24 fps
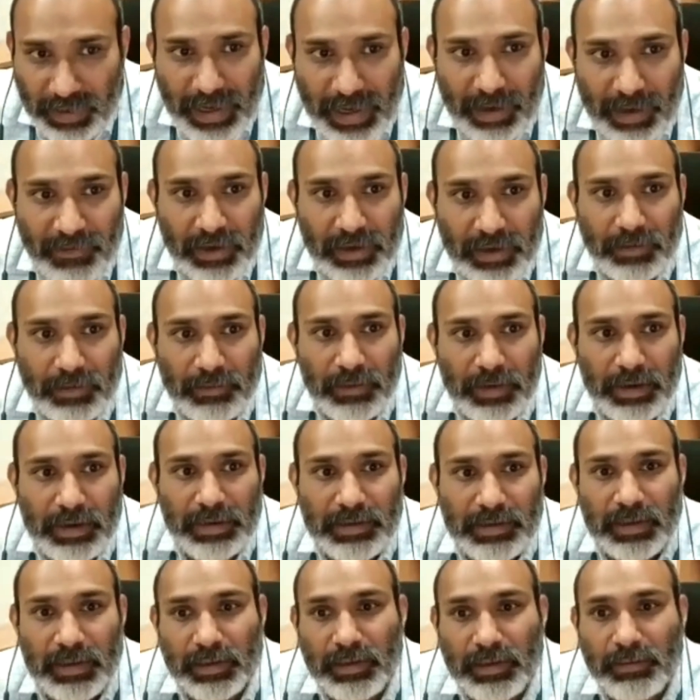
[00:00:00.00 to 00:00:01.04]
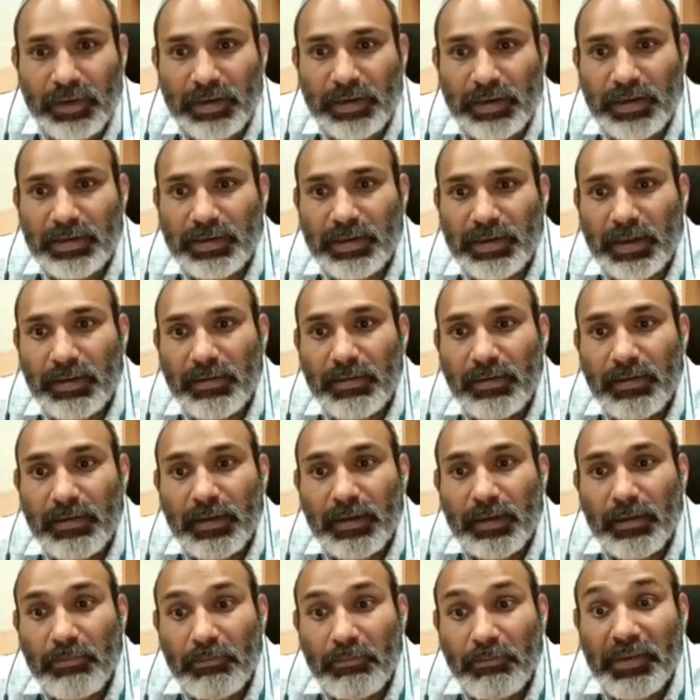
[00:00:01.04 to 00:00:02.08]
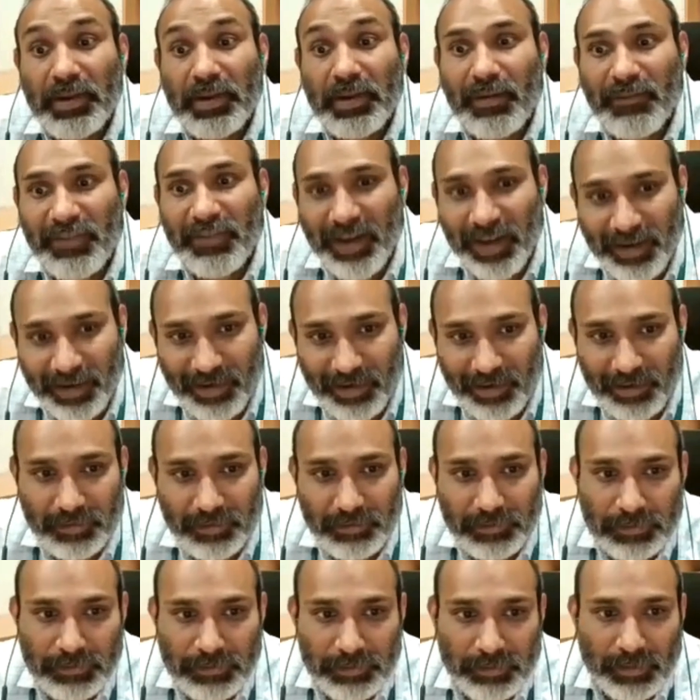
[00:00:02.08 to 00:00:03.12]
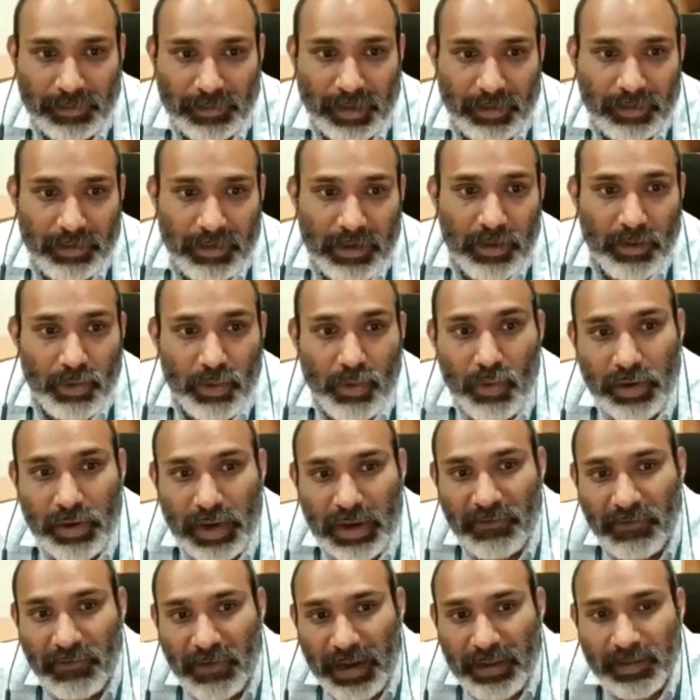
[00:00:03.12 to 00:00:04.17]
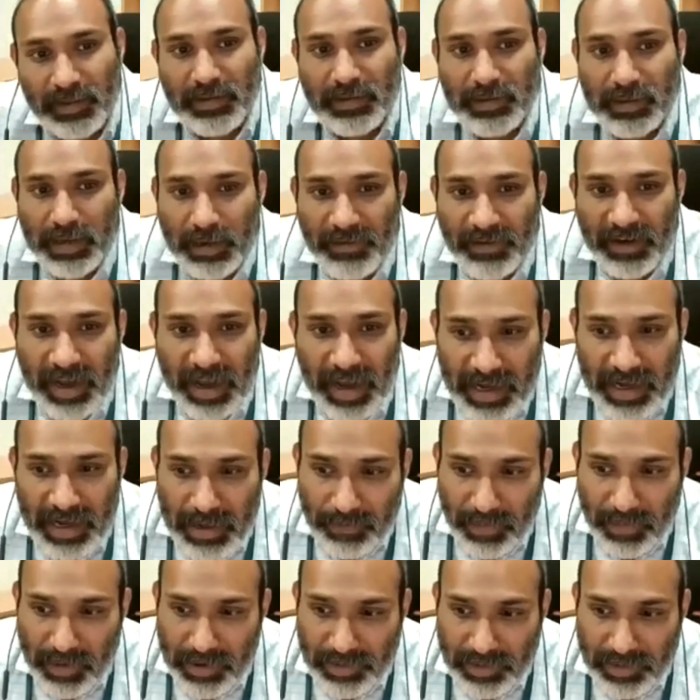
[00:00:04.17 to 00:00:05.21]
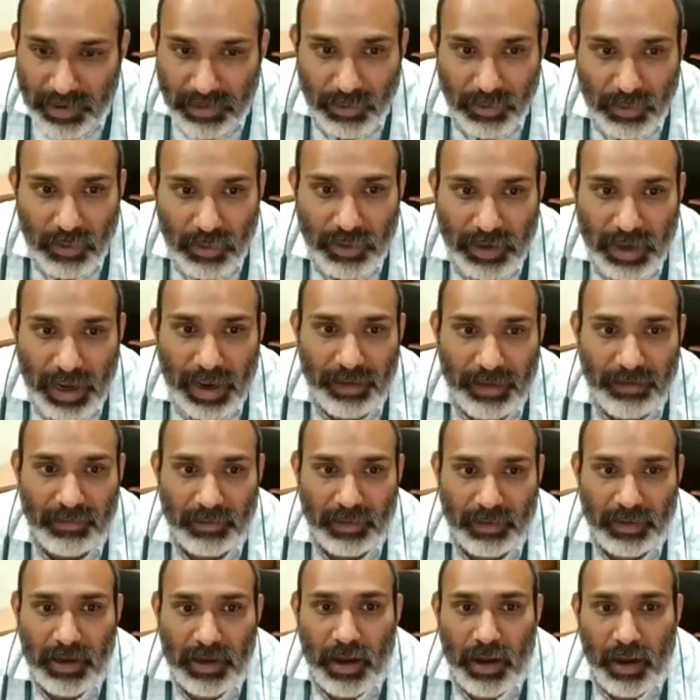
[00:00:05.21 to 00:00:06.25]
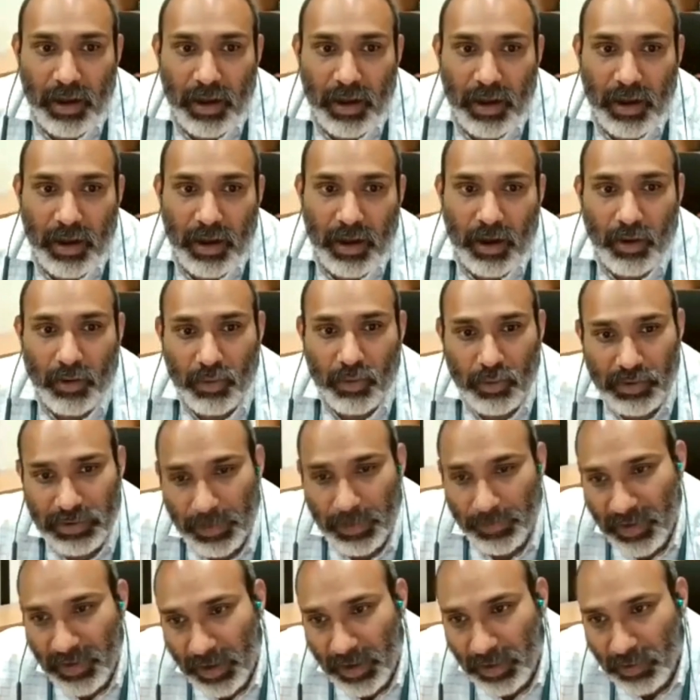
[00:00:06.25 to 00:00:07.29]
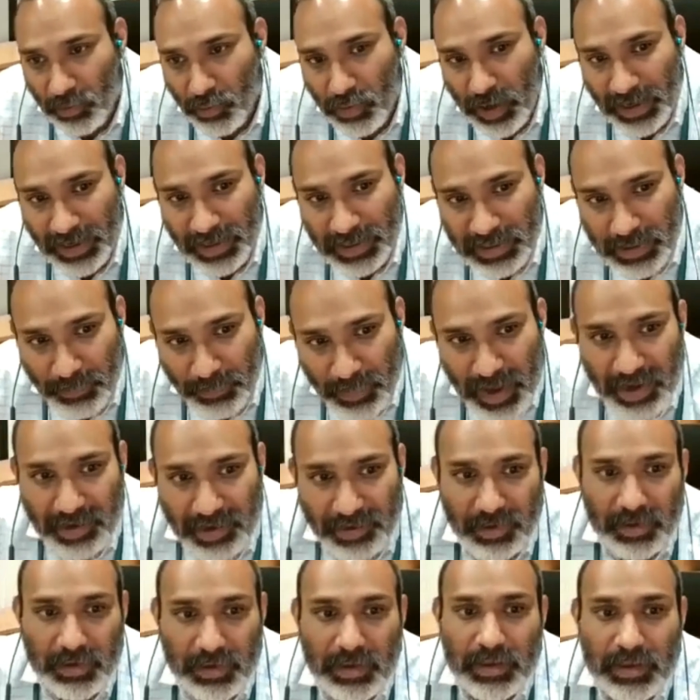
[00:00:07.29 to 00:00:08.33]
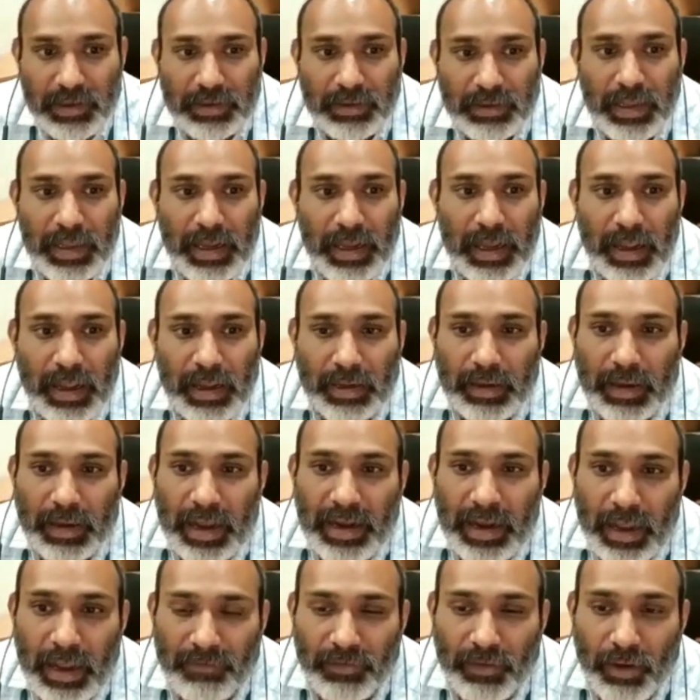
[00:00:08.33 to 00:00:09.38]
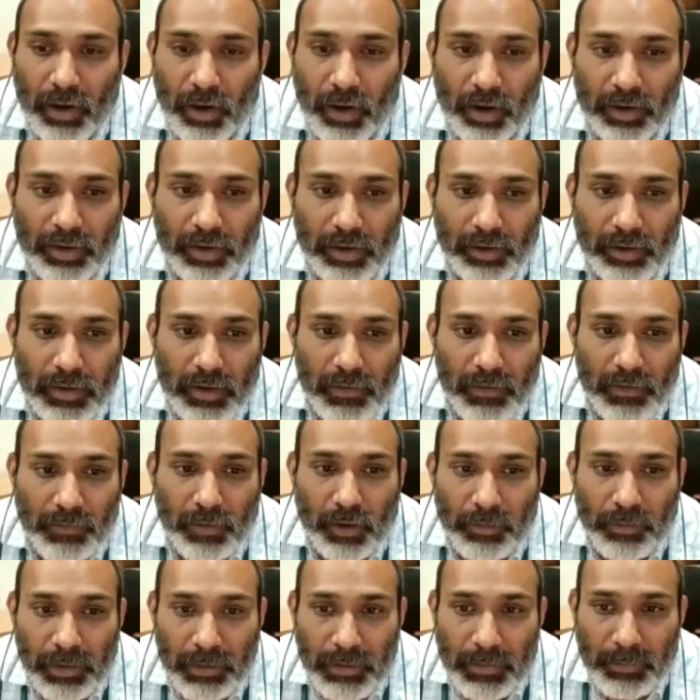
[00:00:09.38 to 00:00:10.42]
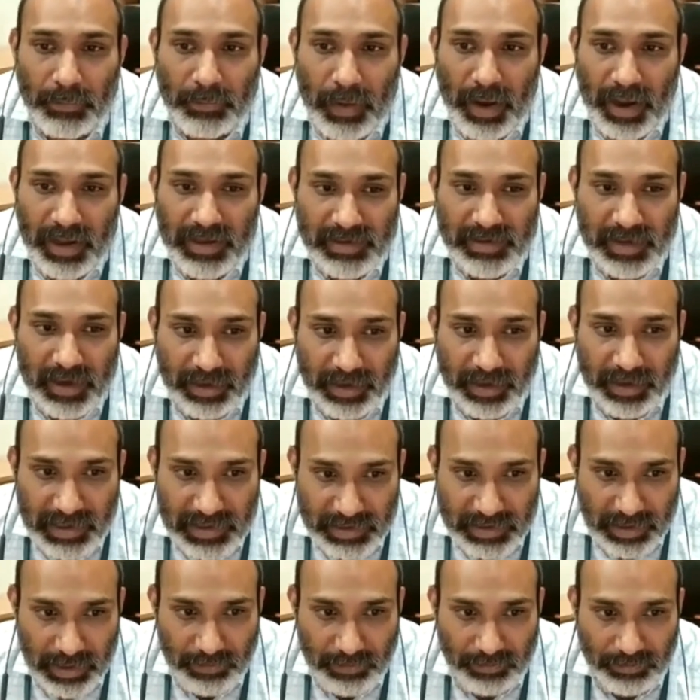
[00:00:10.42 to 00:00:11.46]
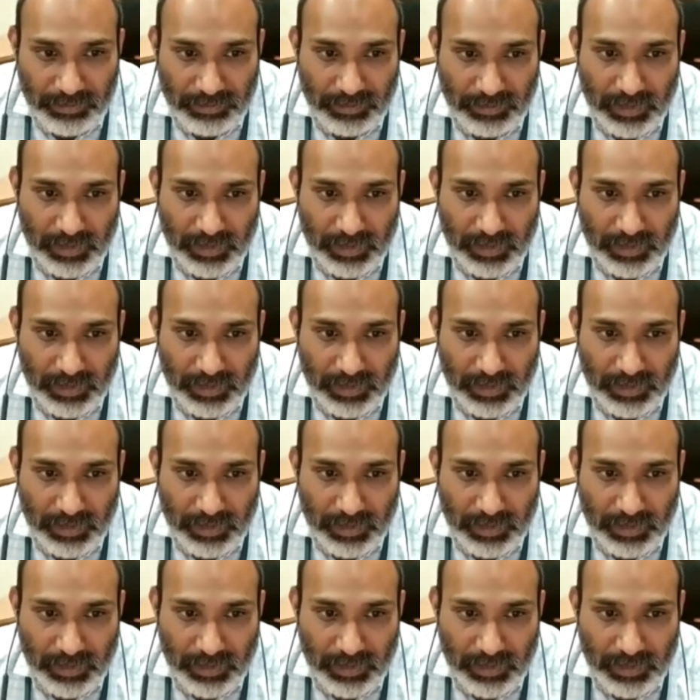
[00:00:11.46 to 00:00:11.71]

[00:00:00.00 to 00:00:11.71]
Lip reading: Caveat is nothing but it's a be aware. Who can file this caveat? Any person who can or who is appearing, who anticipates, they can have the order for being passed against them.